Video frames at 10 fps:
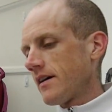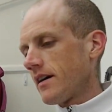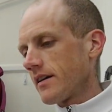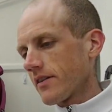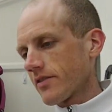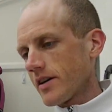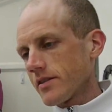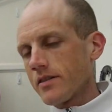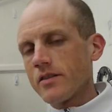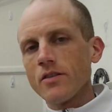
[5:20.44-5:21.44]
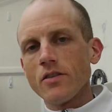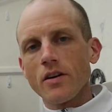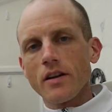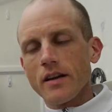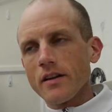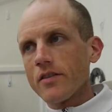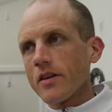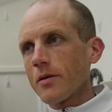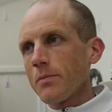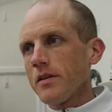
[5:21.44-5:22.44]
and I started to organise a
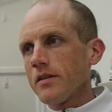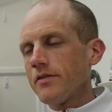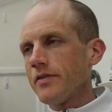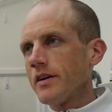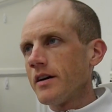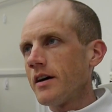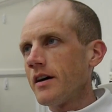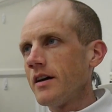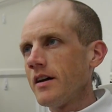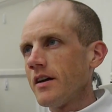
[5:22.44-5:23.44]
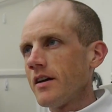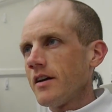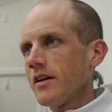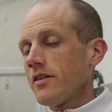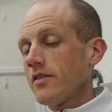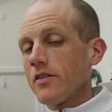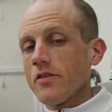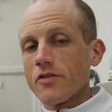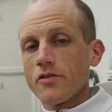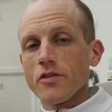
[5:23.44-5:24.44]
couple of
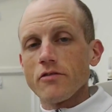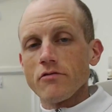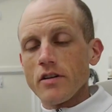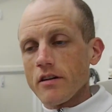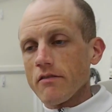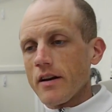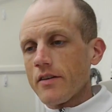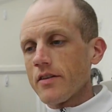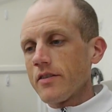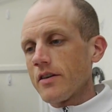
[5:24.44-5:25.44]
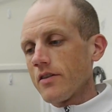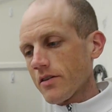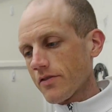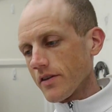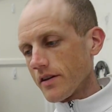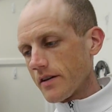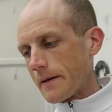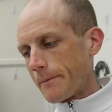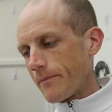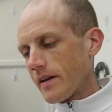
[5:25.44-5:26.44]
just short running races in Oxford.
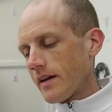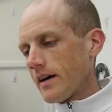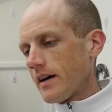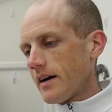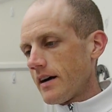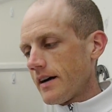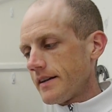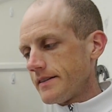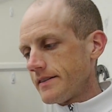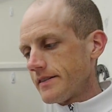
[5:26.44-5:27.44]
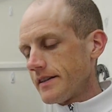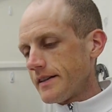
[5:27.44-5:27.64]
And